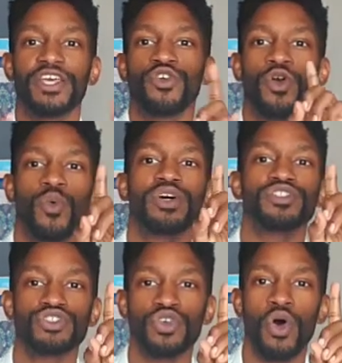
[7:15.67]
you're
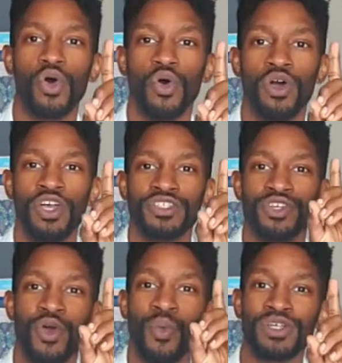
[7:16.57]
one soul so
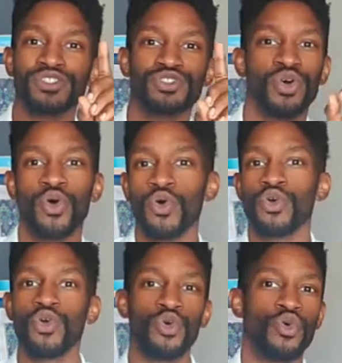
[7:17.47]
you're one
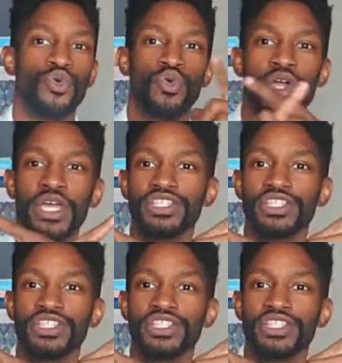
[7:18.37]
soul who